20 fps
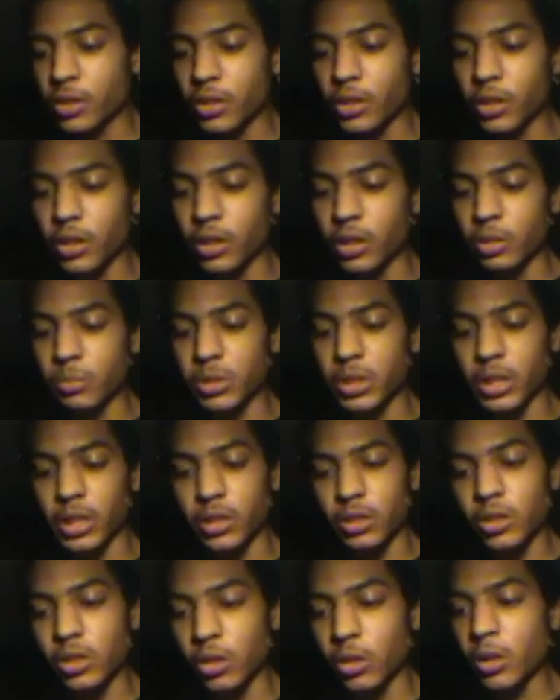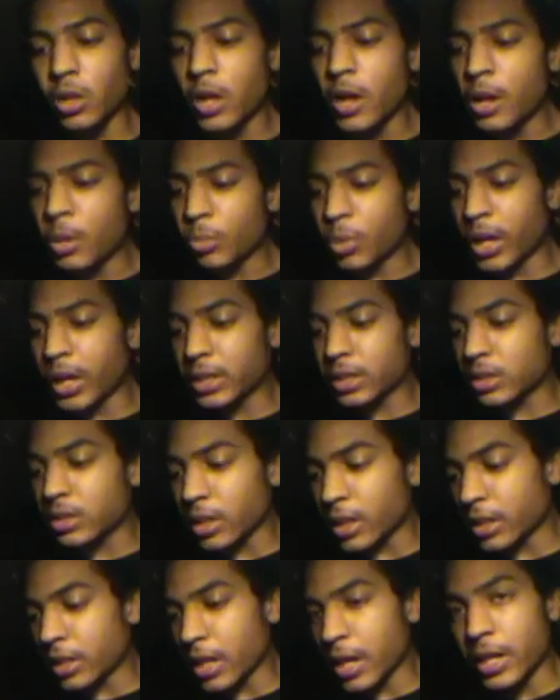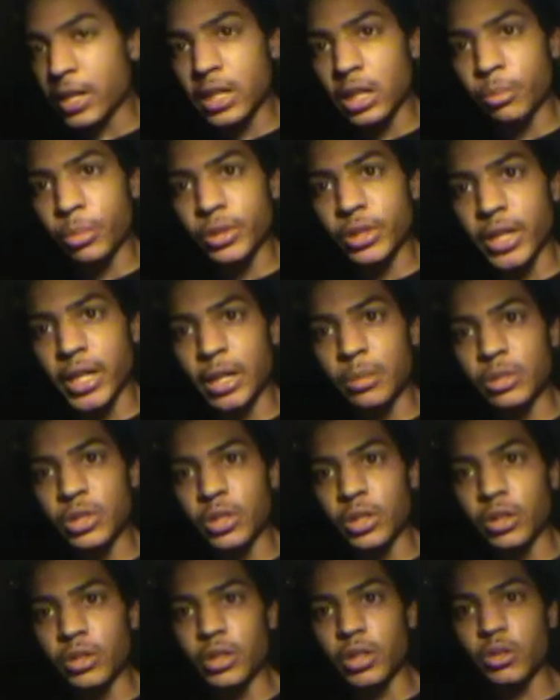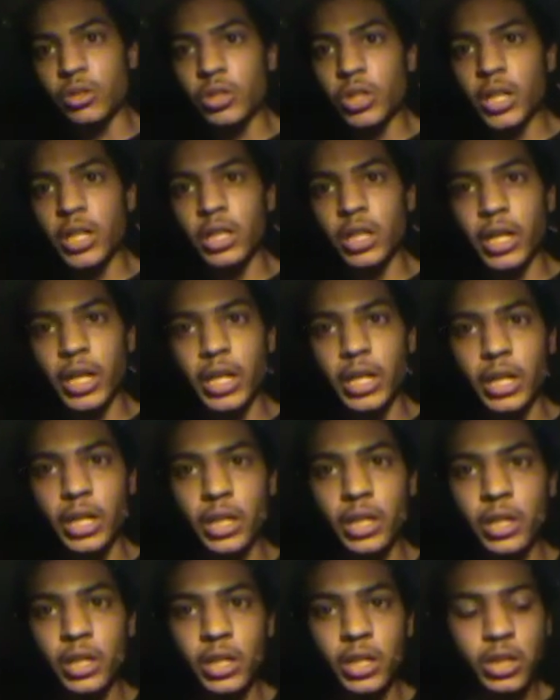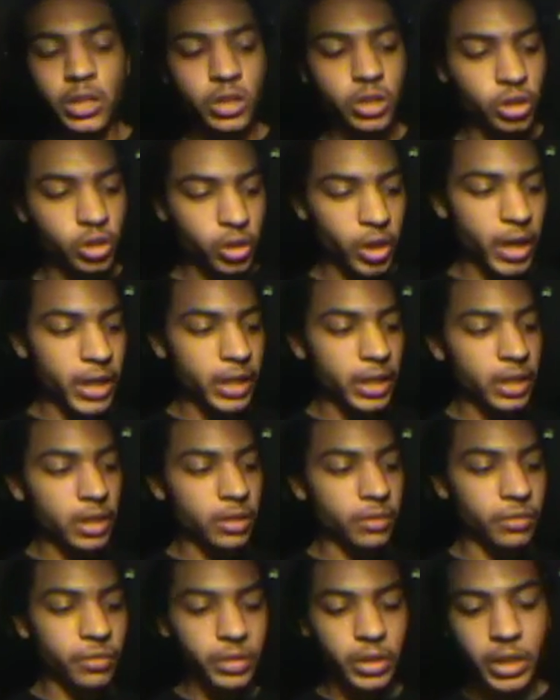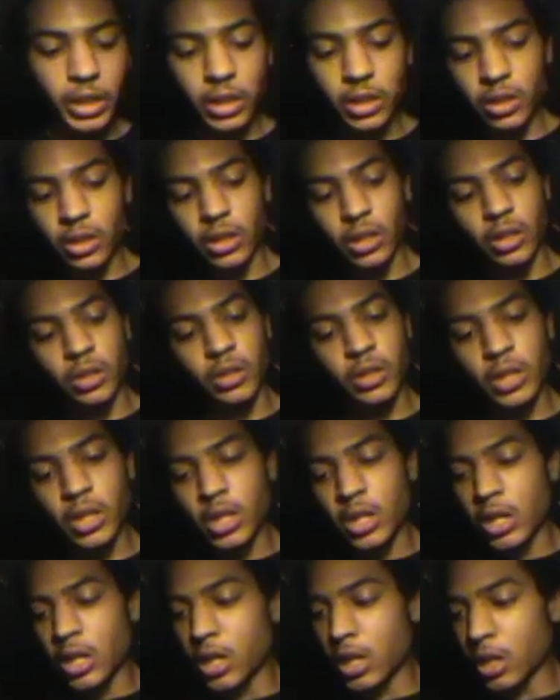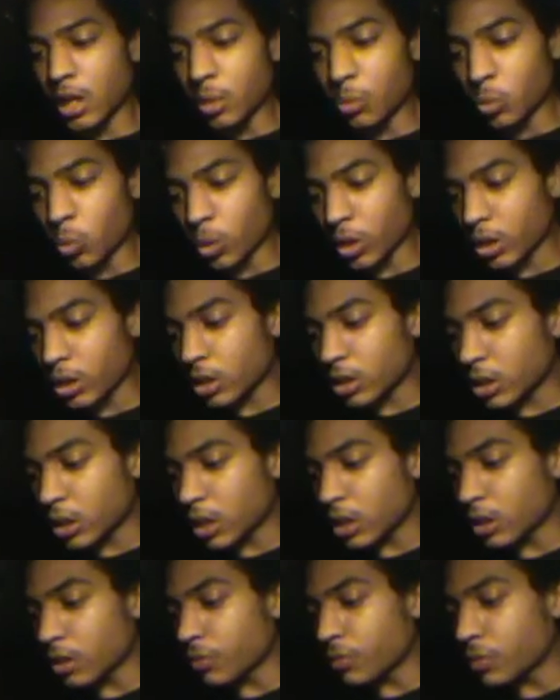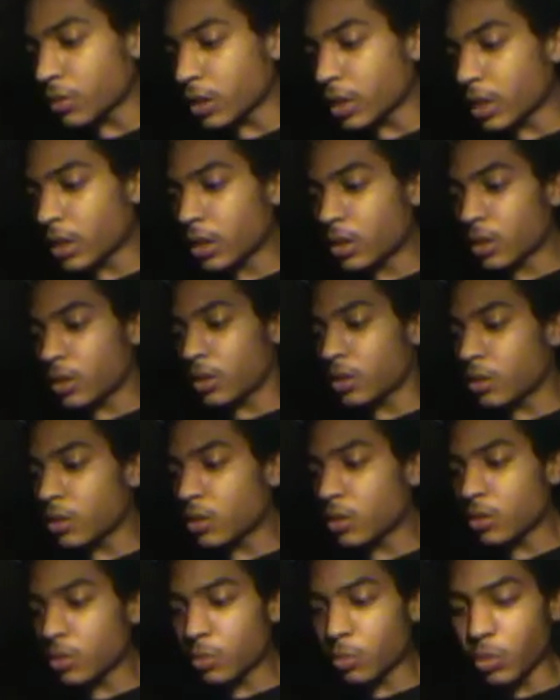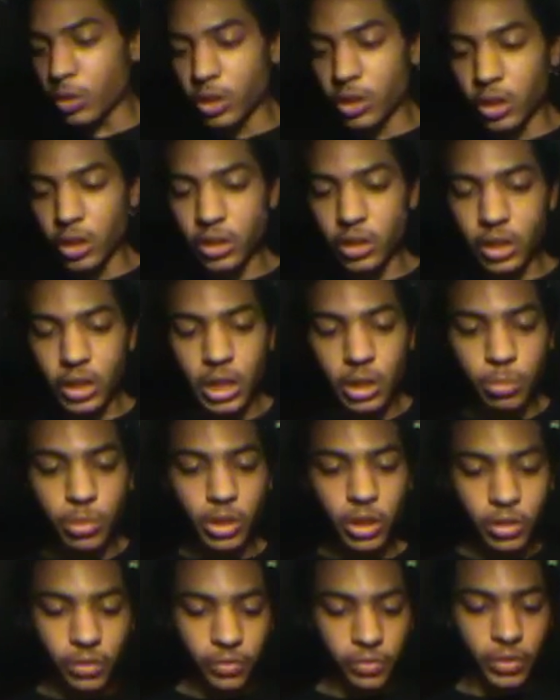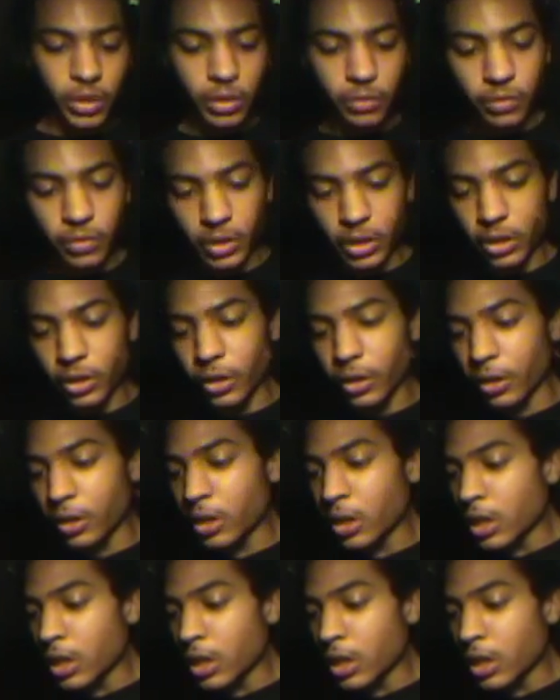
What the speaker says: You know what I'm saying? So practice like that a couple times, Don't try to land it. Just try to get the flick, Work on getting the flick. Work on keeping your front finger.